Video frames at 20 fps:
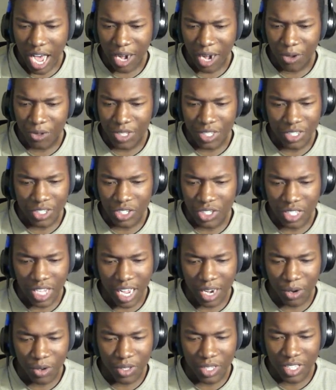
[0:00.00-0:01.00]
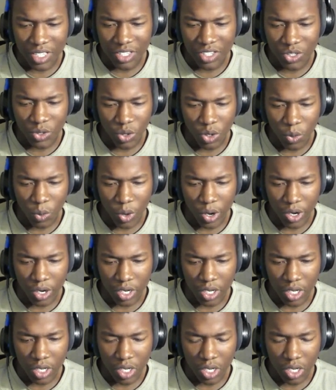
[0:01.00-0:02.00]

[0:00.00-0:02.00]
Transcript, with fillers: I don't this is, I don't think this is gonna work.